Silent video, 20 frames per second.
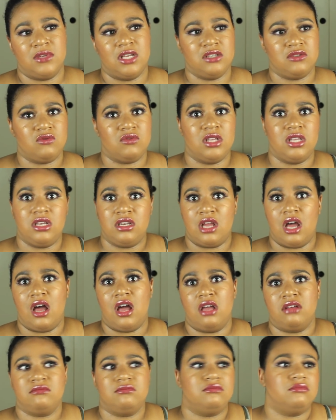It's really
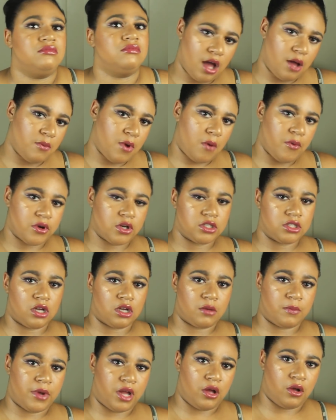not. I'm probably gonna
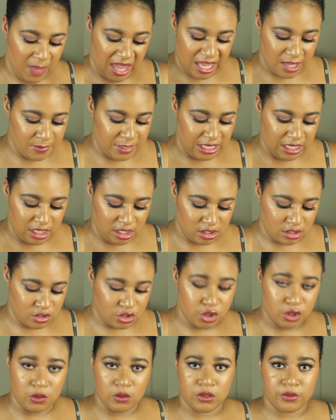talk about maybe
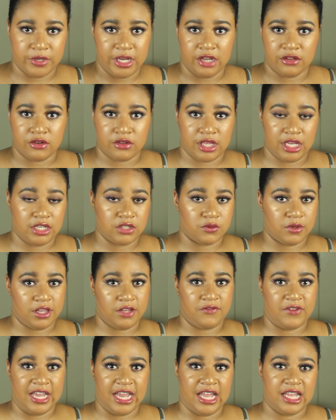2-3 other things
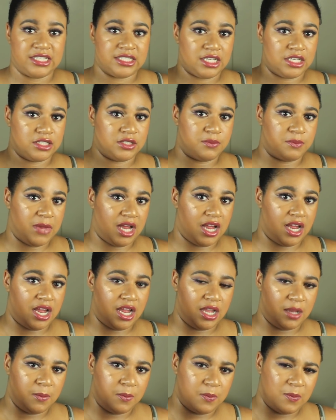really fast because
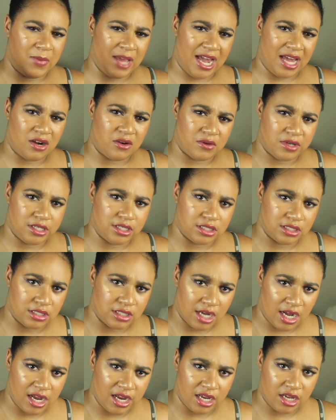my battery is
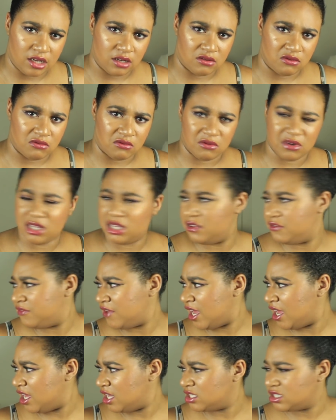dying really
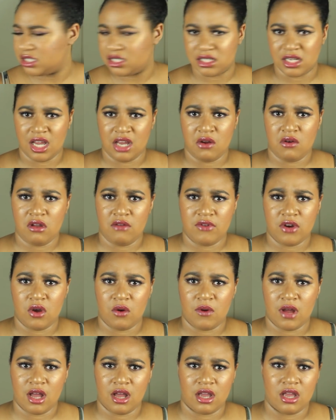fast and I don't even
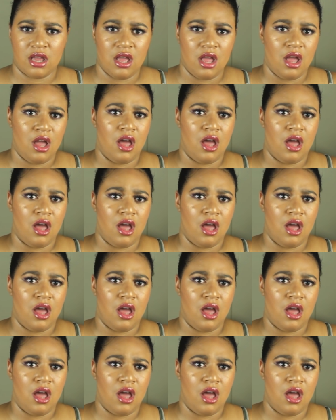know why.